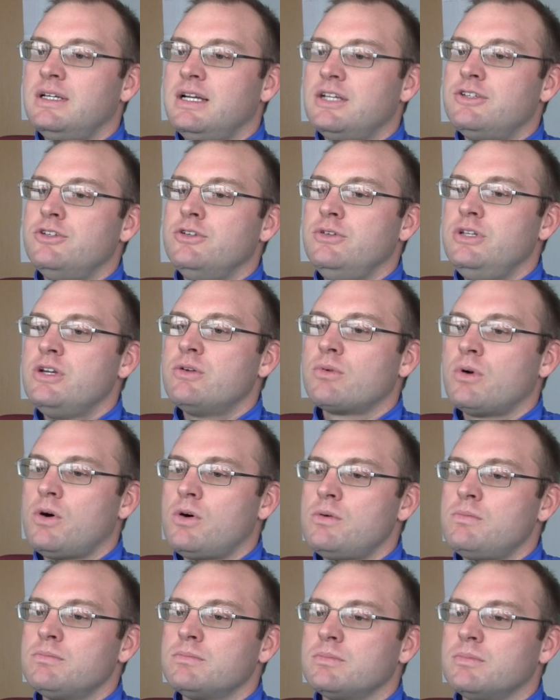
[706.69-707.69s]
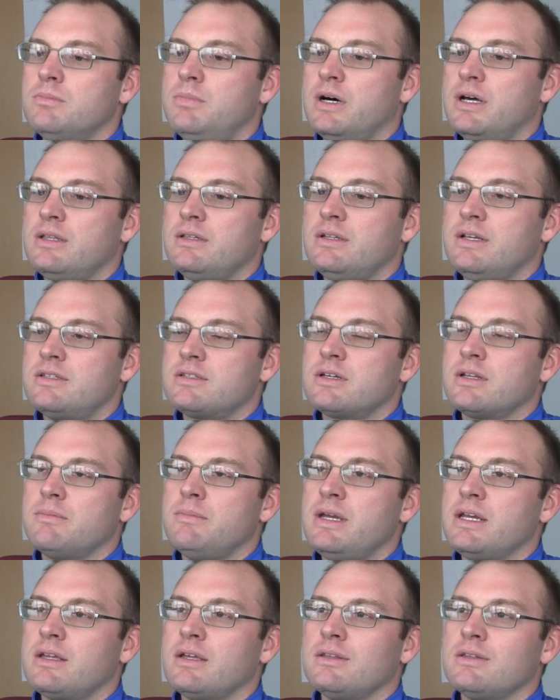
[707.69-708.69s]
it's a unique role, but it's going to
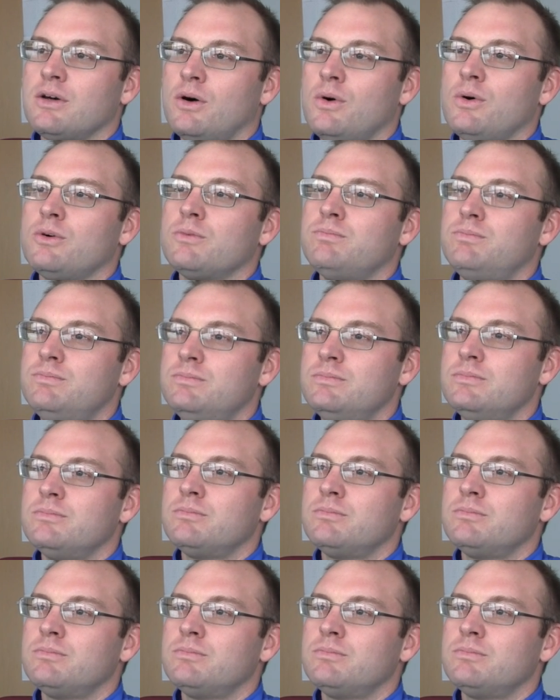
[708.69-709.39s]
make the whole